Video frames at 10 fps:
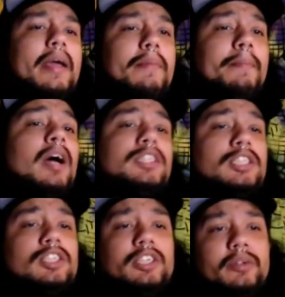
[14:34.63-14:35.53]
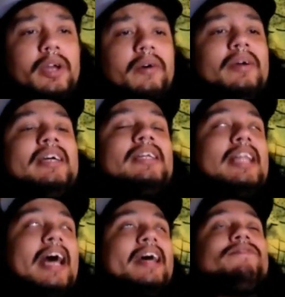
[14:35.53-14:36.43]
am a monster, you know.
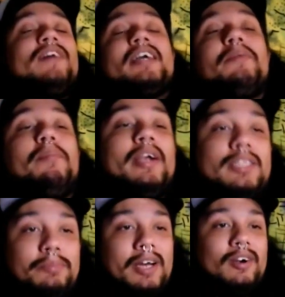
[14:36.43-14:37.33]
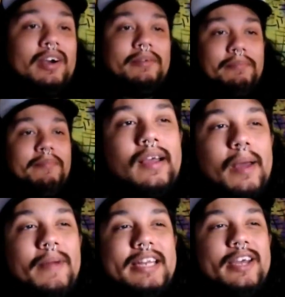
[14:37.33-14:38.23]
That fucking breaks my heart.
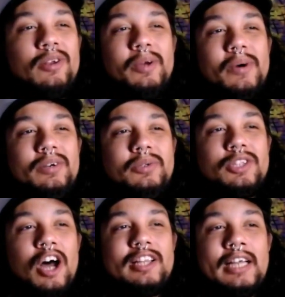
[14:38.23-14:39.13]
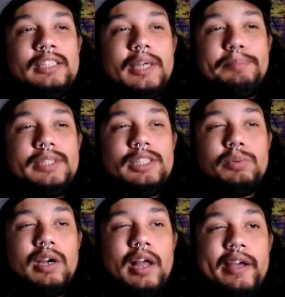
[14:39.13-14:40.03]
Am I the only one who thought that gypsies
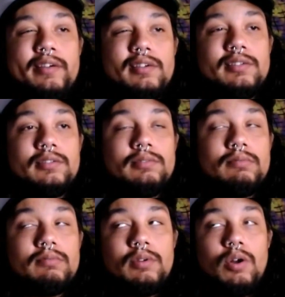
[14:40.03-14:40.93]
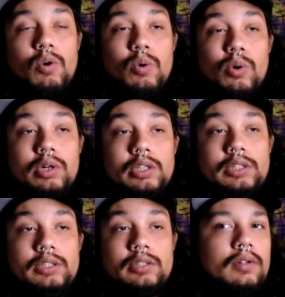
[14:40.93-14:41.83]
were, like,
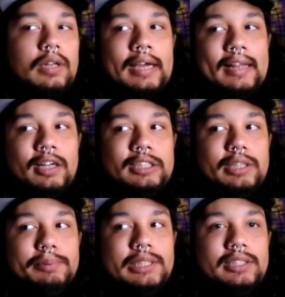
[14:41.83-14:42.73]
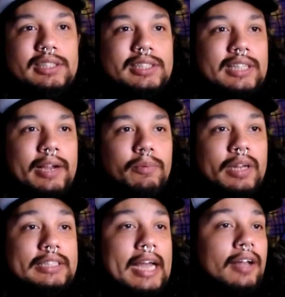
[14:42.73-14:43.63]
whores? Like, I thought gypsies just, like,
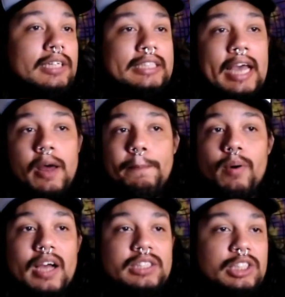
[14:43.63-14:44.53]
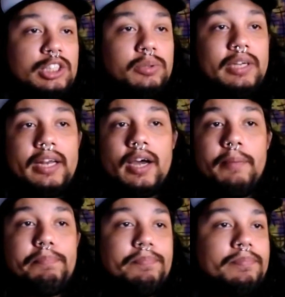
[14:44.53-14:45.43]
went town to town prostituting it
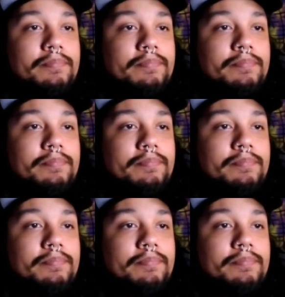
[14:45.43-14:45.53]
up.